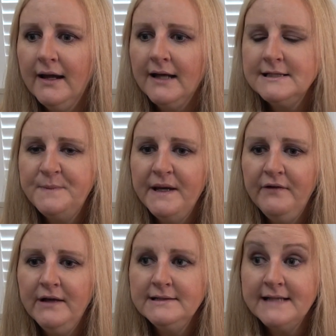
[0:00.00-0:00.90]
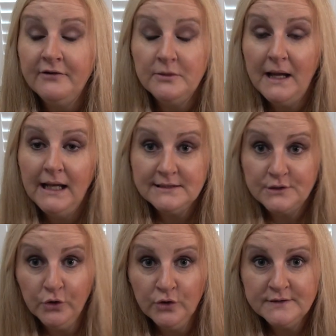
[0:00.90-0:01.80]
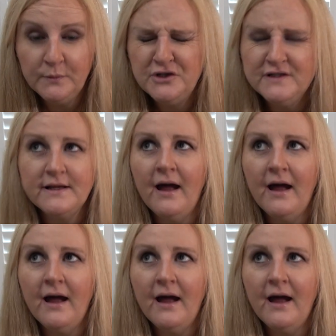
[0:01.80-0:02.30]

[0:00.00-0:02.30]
experience after my last daughter, which is,